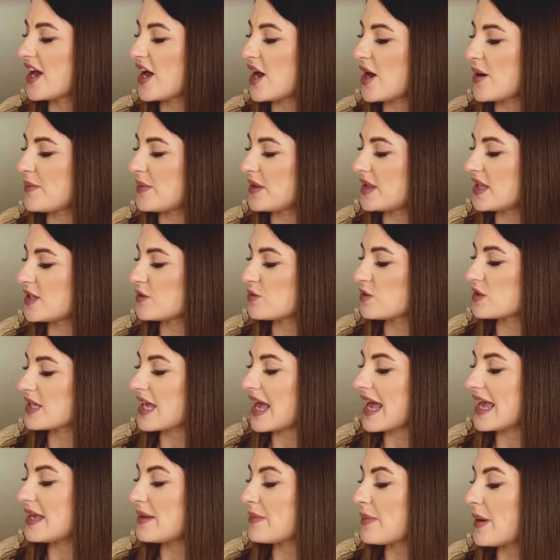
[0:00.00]
um, but this was
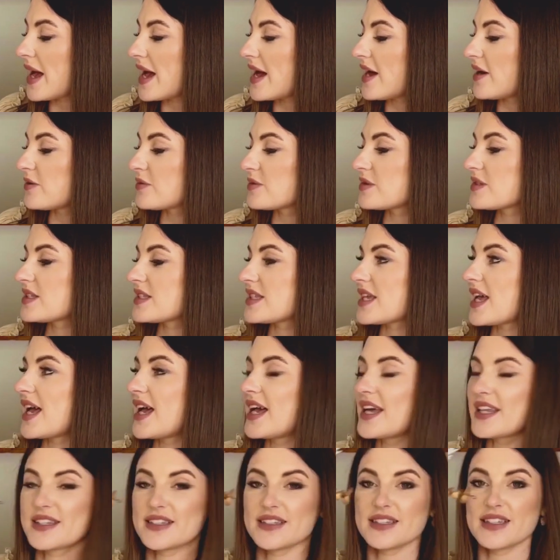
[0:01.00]
eight pounds
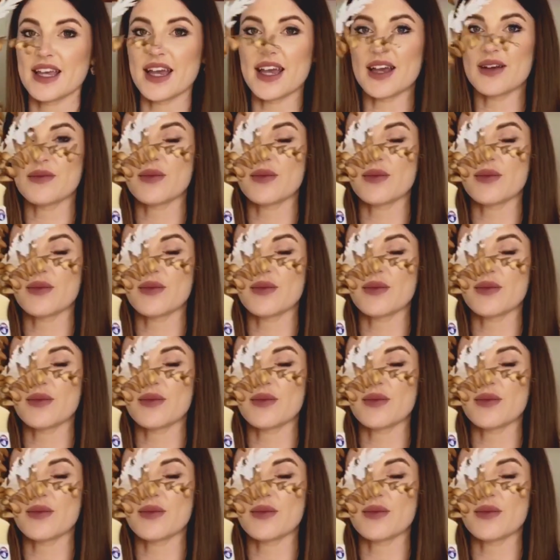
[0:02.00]
and yeah